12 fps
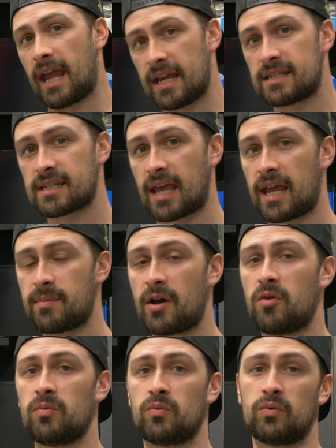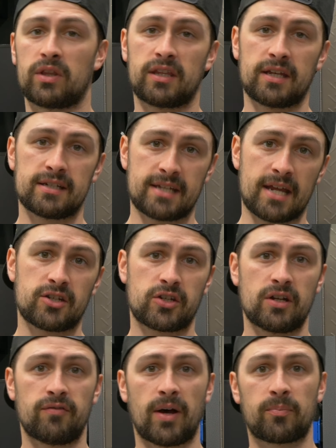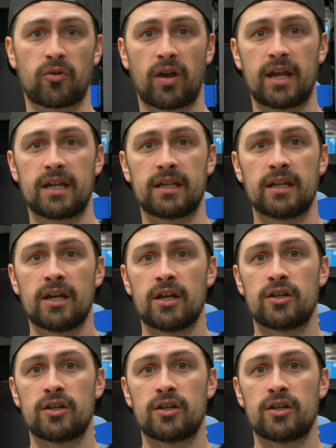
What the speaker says: Ace came out with the intention of upgrading